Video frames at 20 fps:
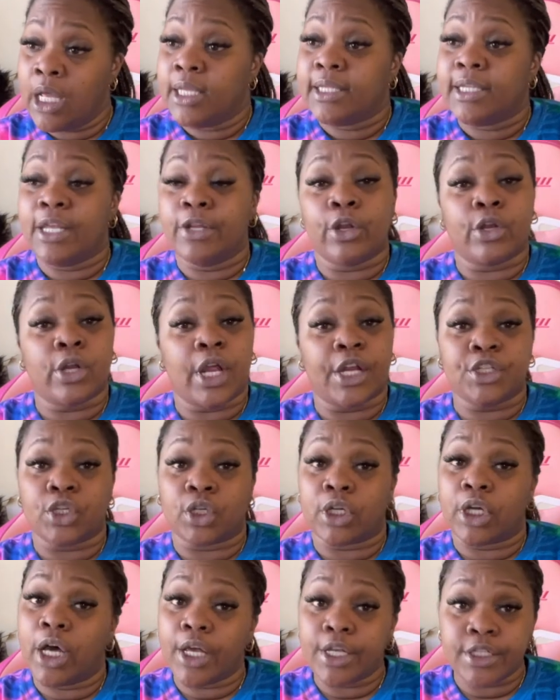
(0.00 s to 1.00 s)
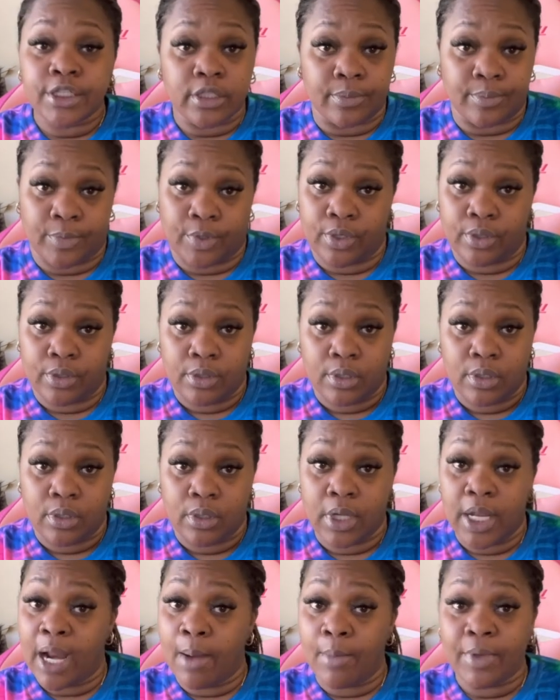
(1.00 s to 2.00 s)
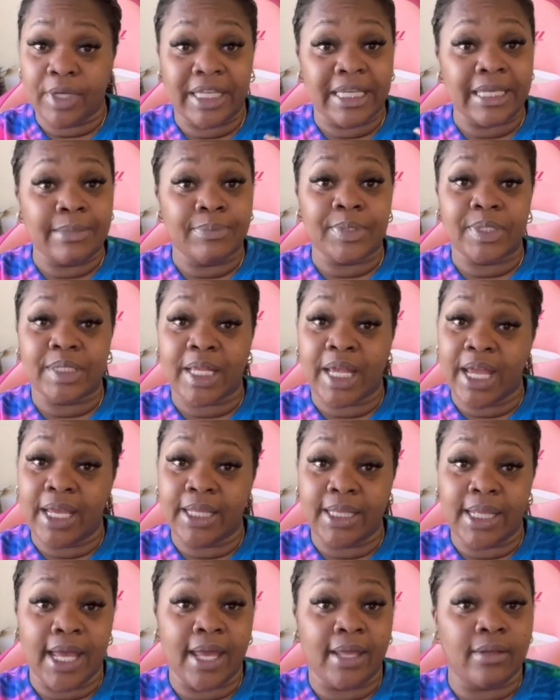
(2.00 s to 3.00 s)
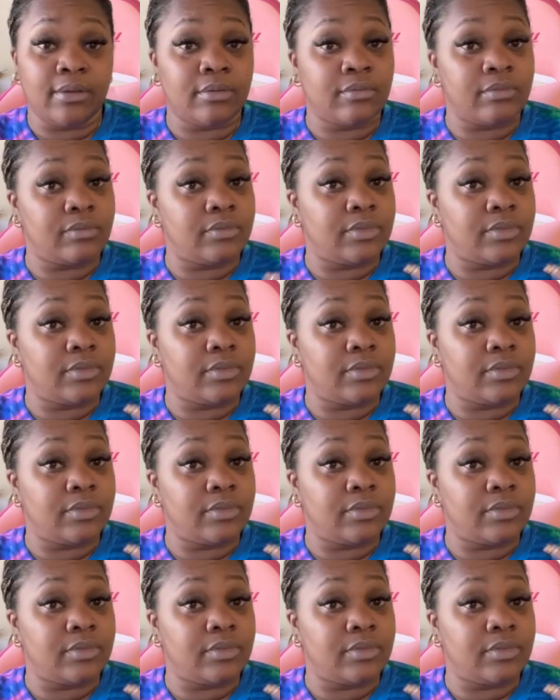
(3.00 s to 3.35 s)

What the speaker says: then they're not your customer. And I'm going to keep saying that.